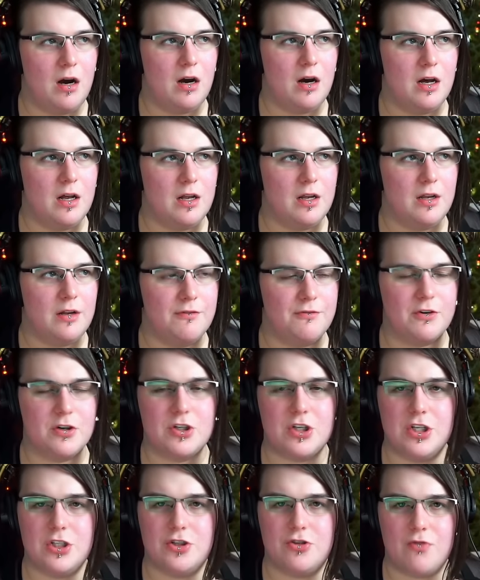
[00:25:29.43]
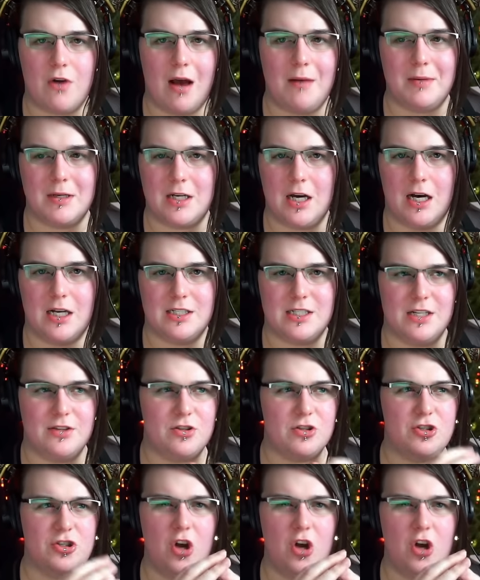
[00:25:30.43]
on versus drama content.